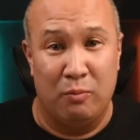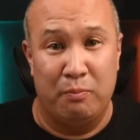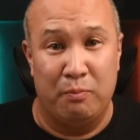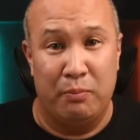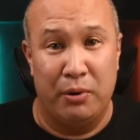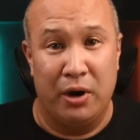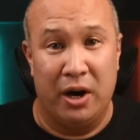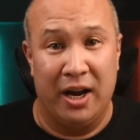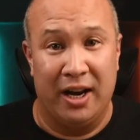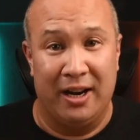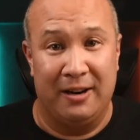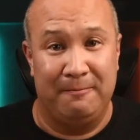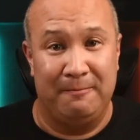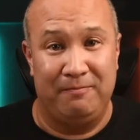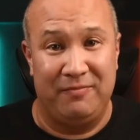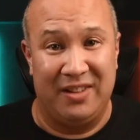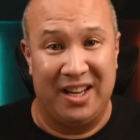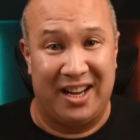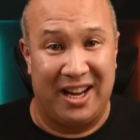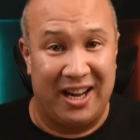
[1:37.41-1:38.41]
but
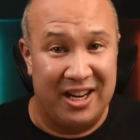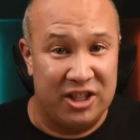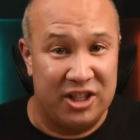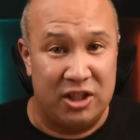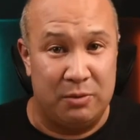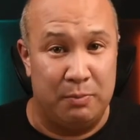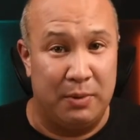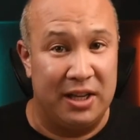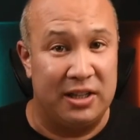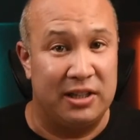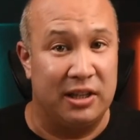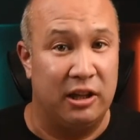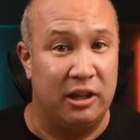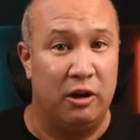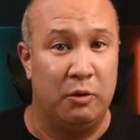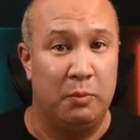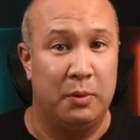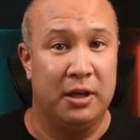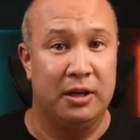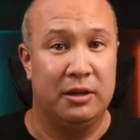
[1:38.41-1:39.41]
it kind of speaks a little
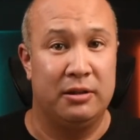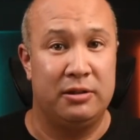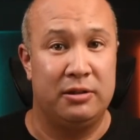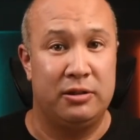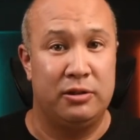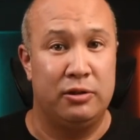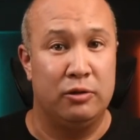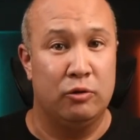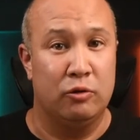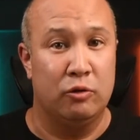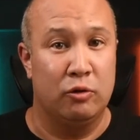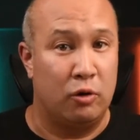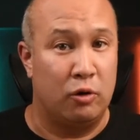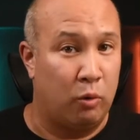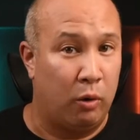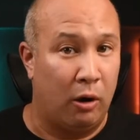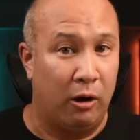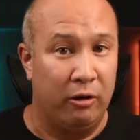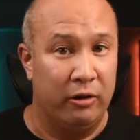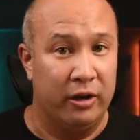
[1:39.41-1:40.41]
bit to
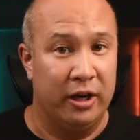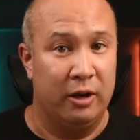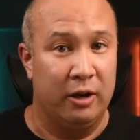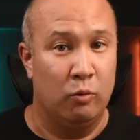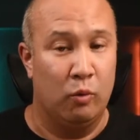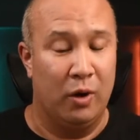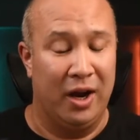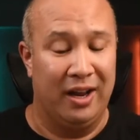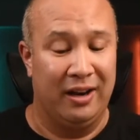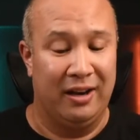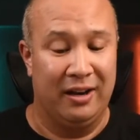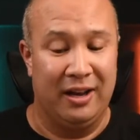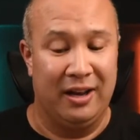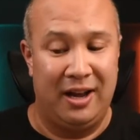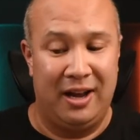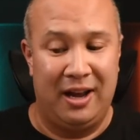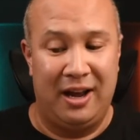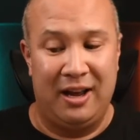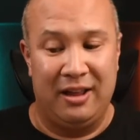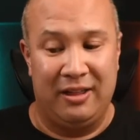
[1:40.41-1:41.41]
quality when
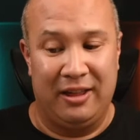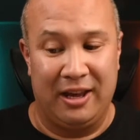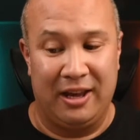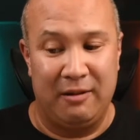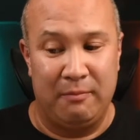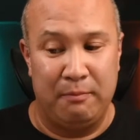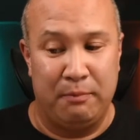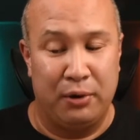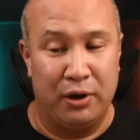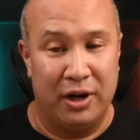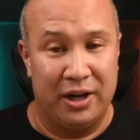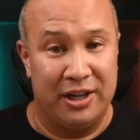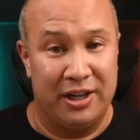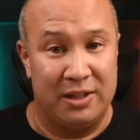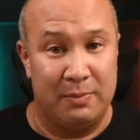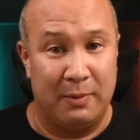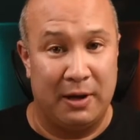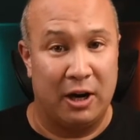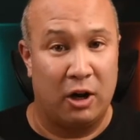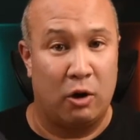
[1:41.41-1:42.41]
they can put a
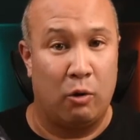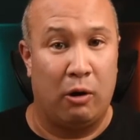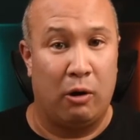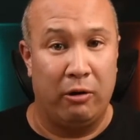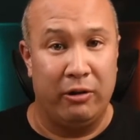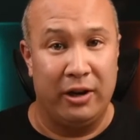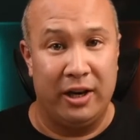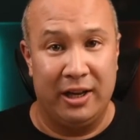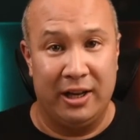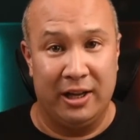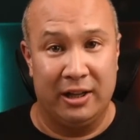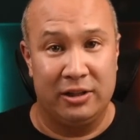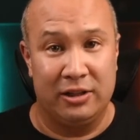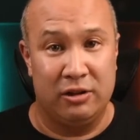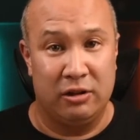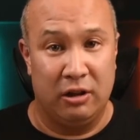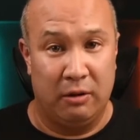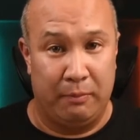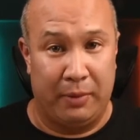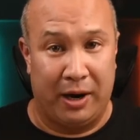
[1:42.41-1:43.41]
decent amount of quality into
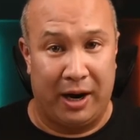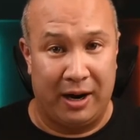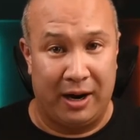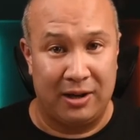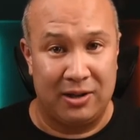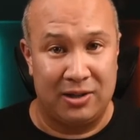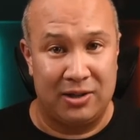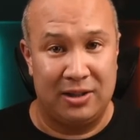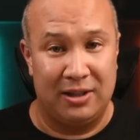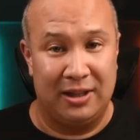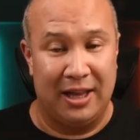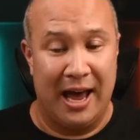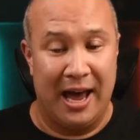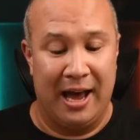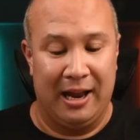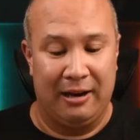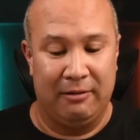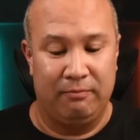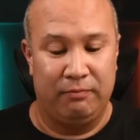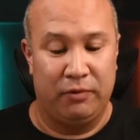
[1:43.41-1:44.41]
the box
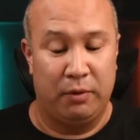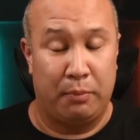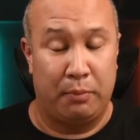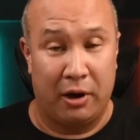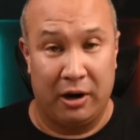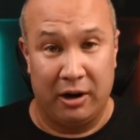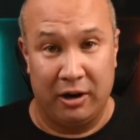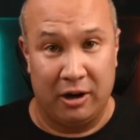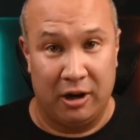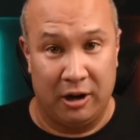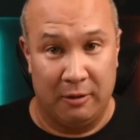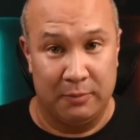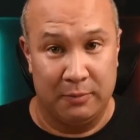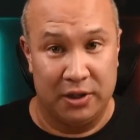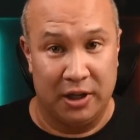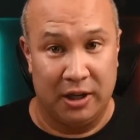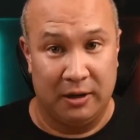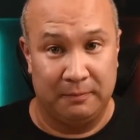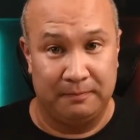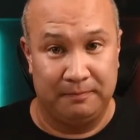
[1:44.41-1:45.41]
that the product comes
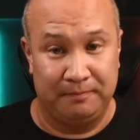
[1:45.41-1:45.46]
in.